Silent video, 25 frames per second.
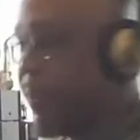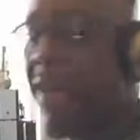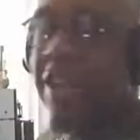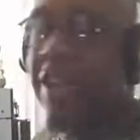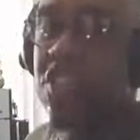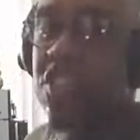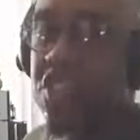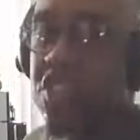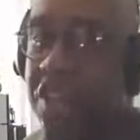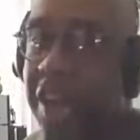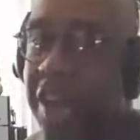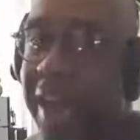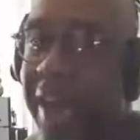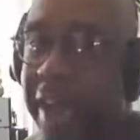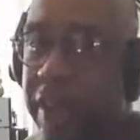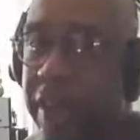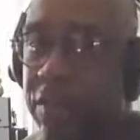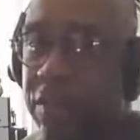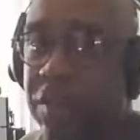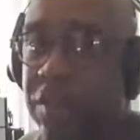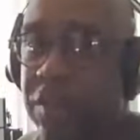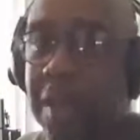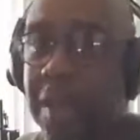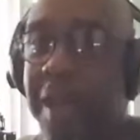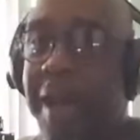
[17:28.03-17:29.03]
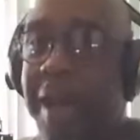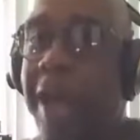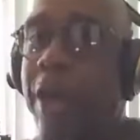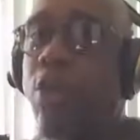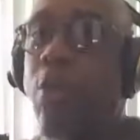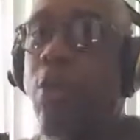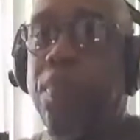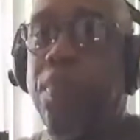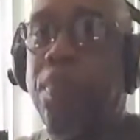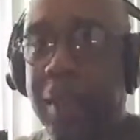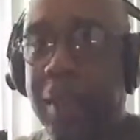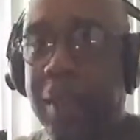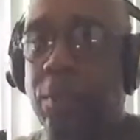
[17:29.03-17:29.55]
a child. I
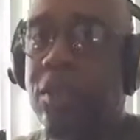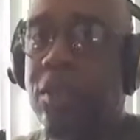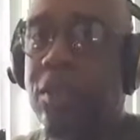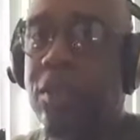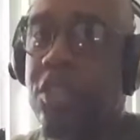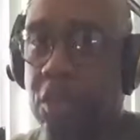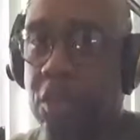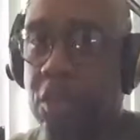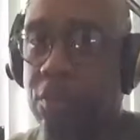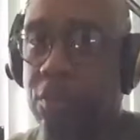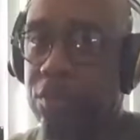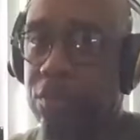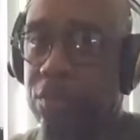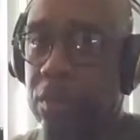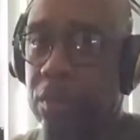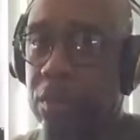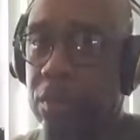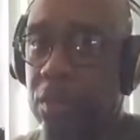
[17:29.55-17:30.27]
don't play with children.